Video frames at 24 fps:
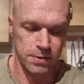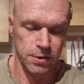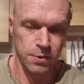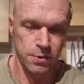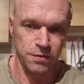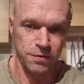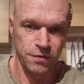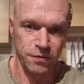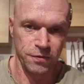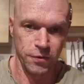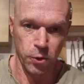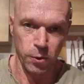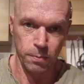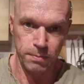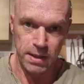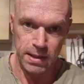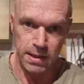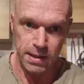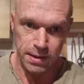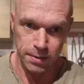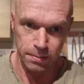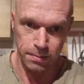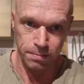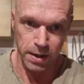Two £4
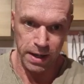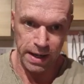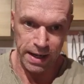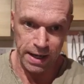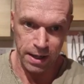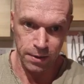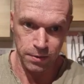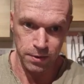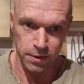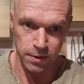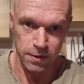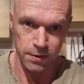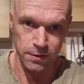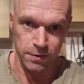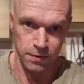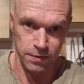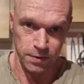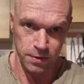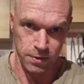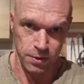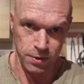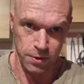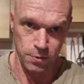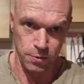million
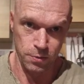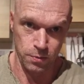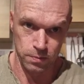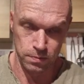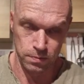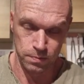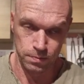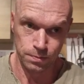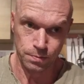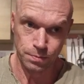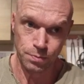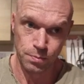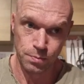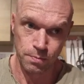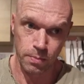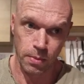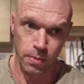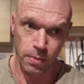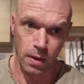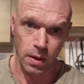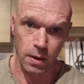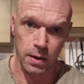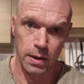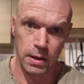who
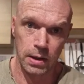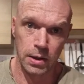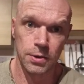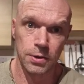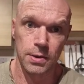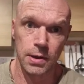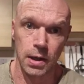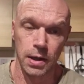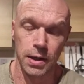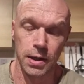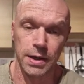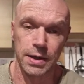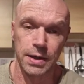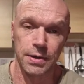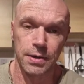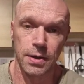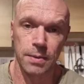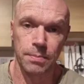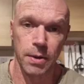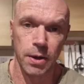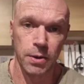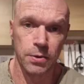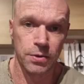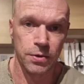look like
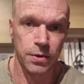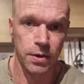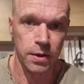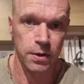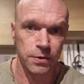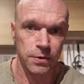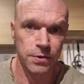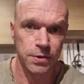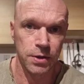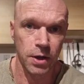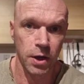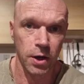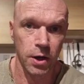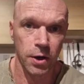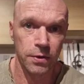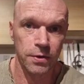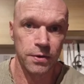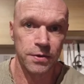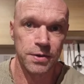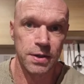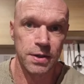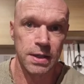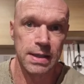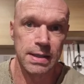they're both
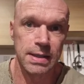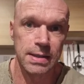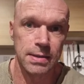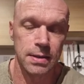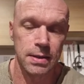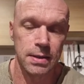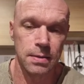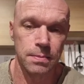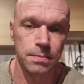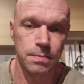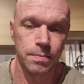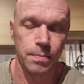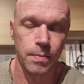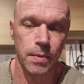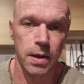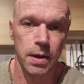start the season.